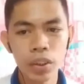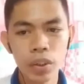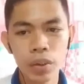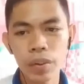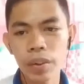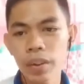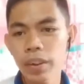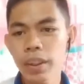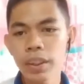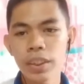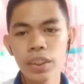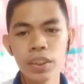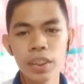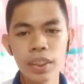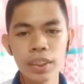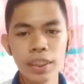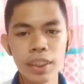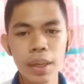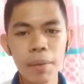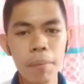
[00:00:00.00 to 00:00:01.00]
So it is
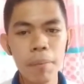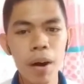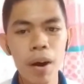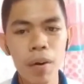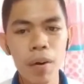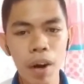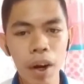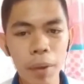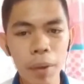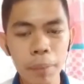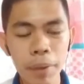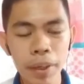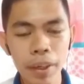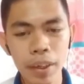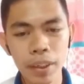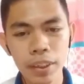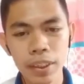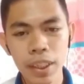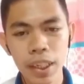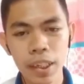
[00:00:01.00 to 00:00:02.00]
just somehow
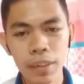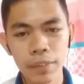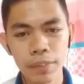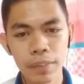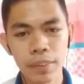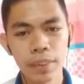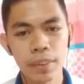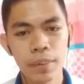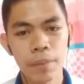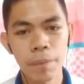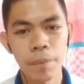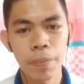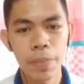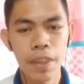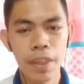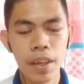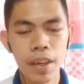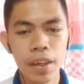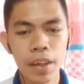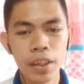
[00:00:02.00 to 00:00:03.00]
harming ourselves.
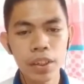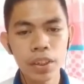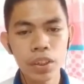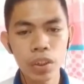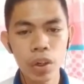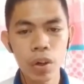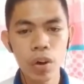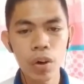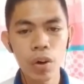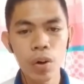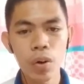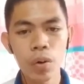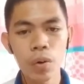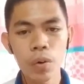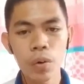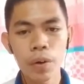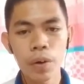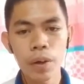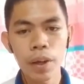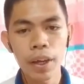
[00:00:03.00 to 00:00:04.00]

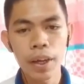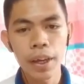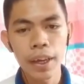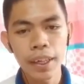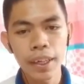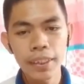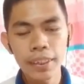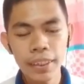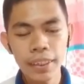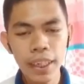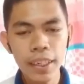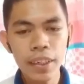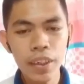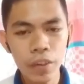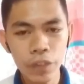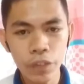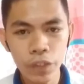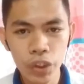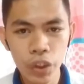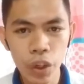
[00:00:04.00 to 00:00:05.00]
So
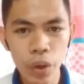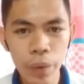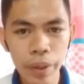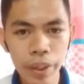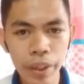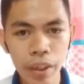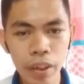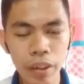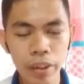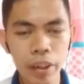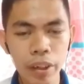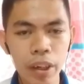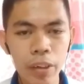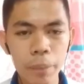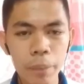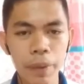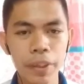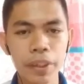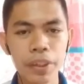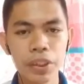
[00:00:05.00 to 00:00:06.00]
instead of throwing our
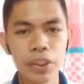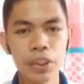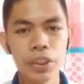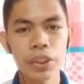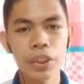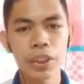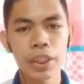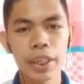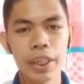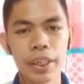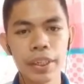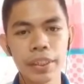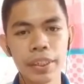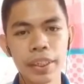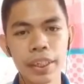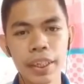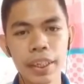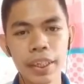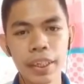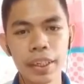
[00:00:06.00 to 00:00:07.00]
garbage
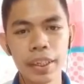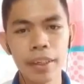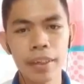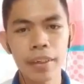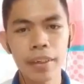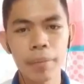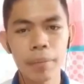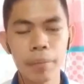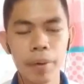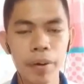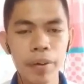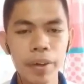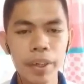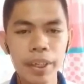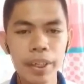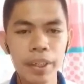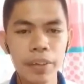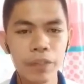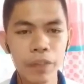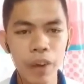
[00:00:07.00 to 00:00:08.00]
in the
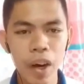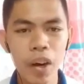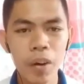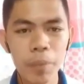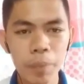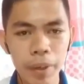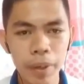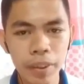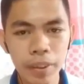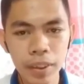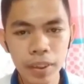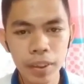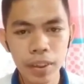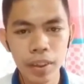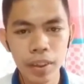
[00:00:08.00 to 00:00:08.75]
marine environment,